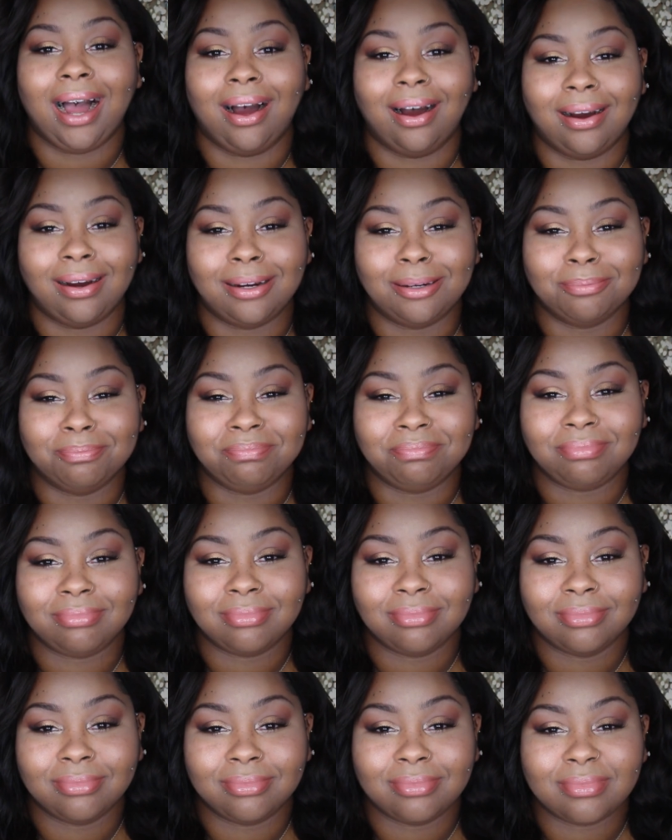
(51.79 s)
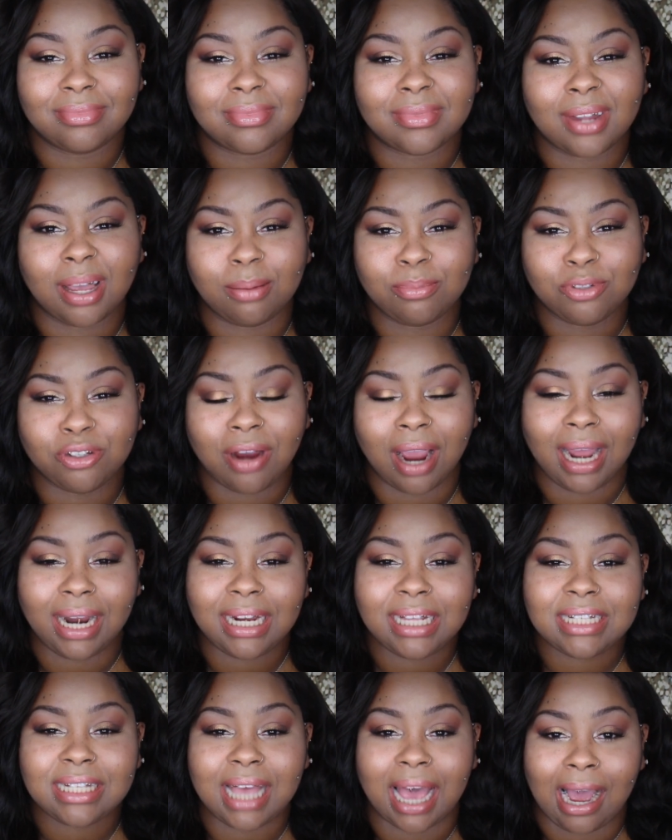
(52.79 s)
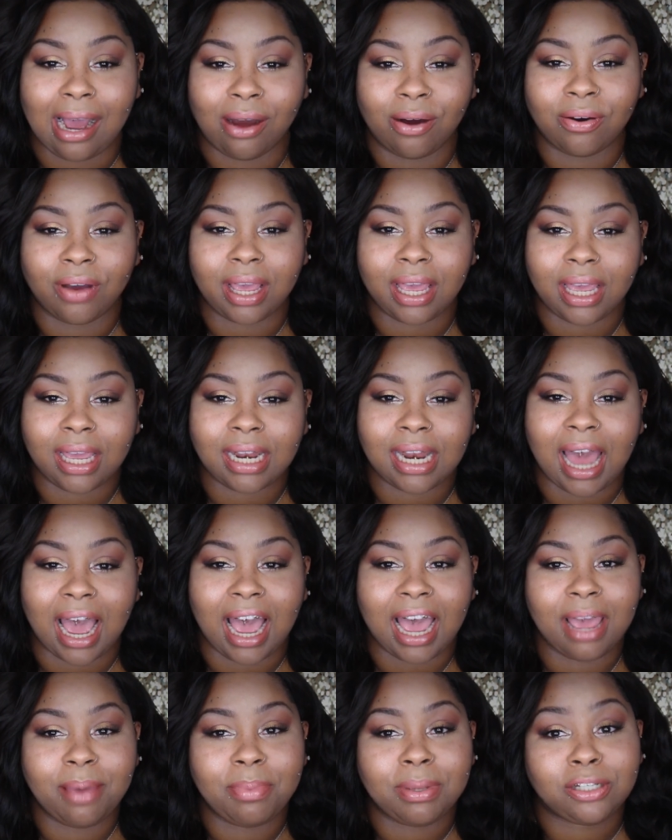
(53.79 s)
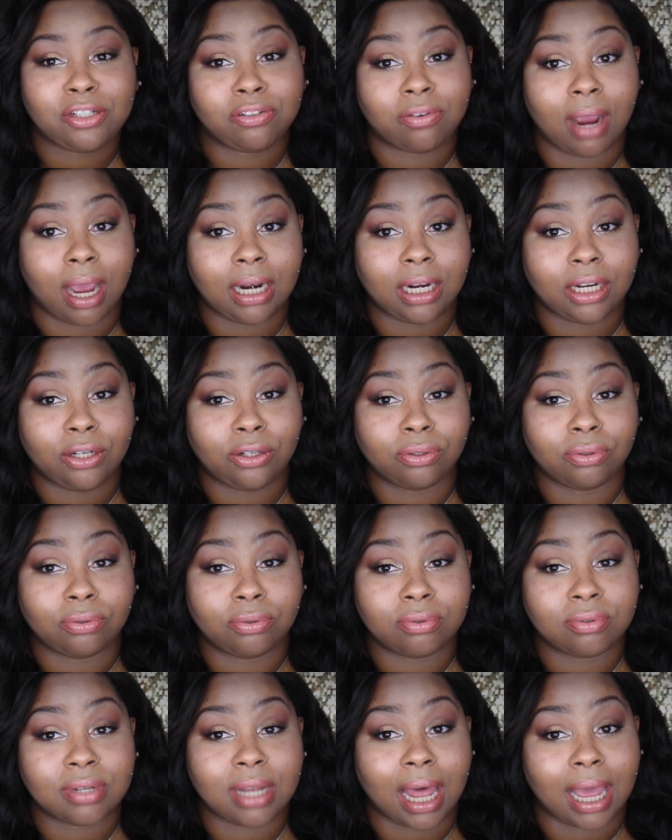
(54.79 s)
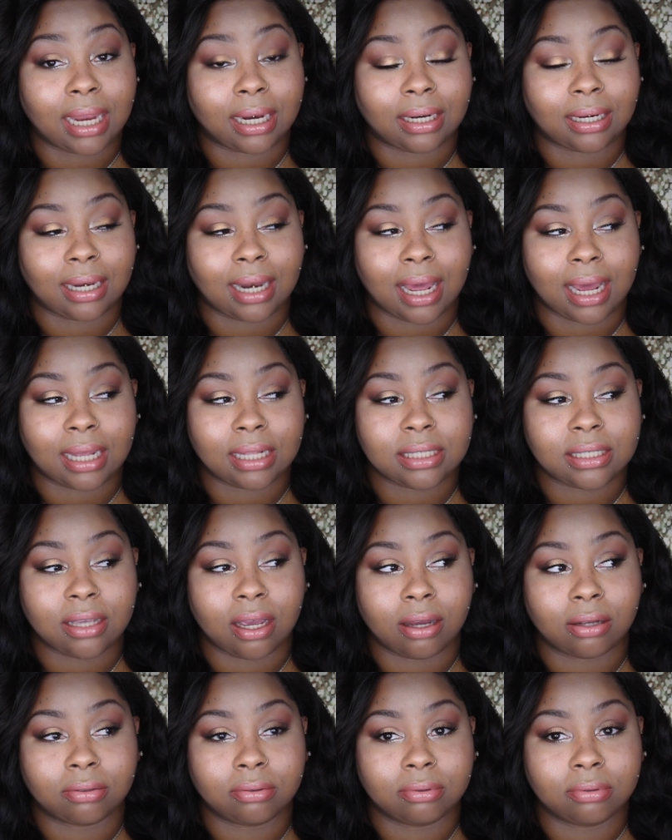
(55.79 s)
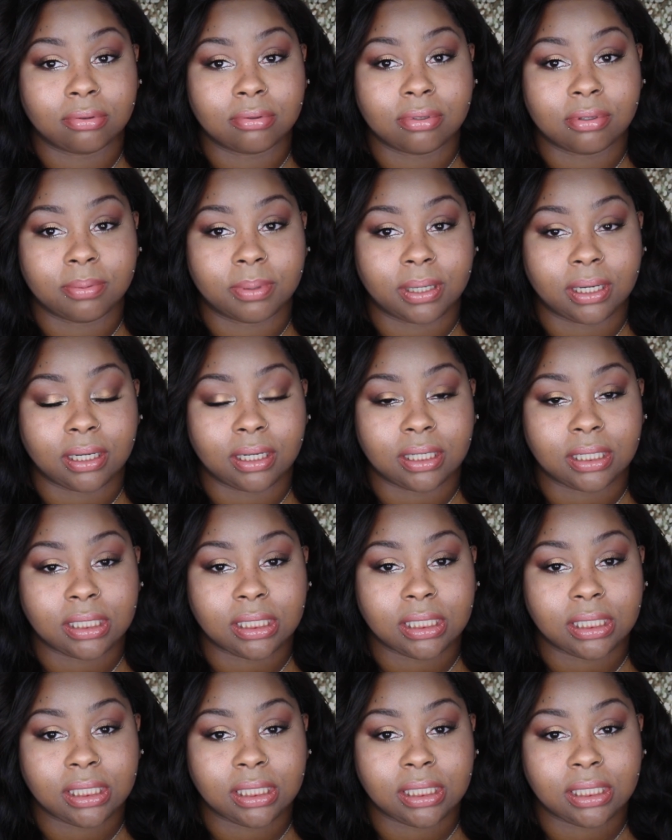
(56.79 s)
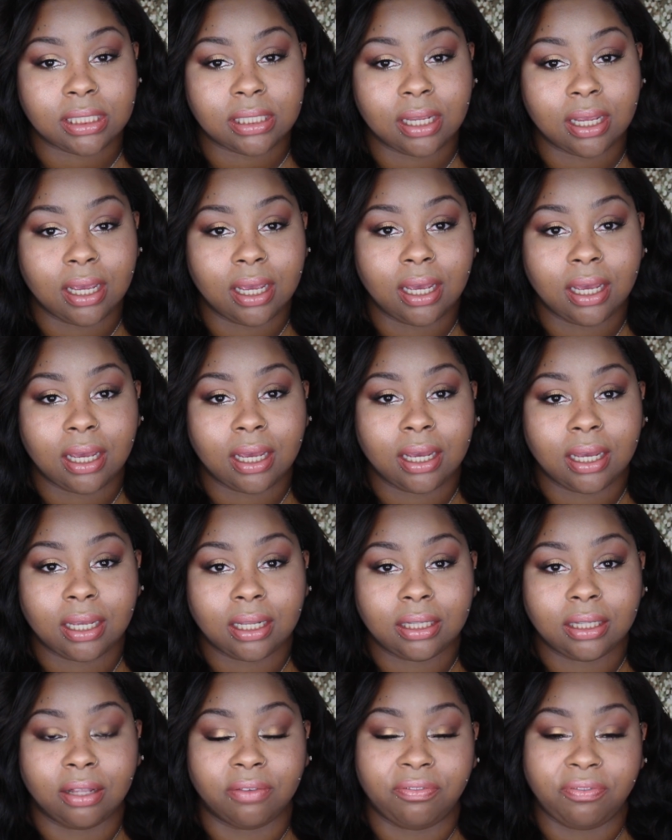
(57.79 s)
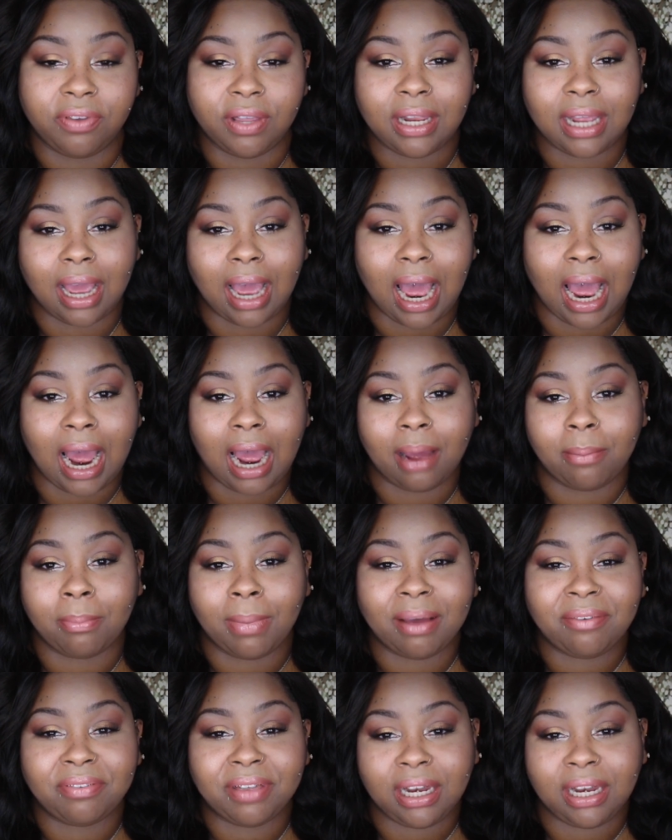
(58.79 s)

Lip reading: I'm trying this out, and I have been trying to do like not talk throughs because my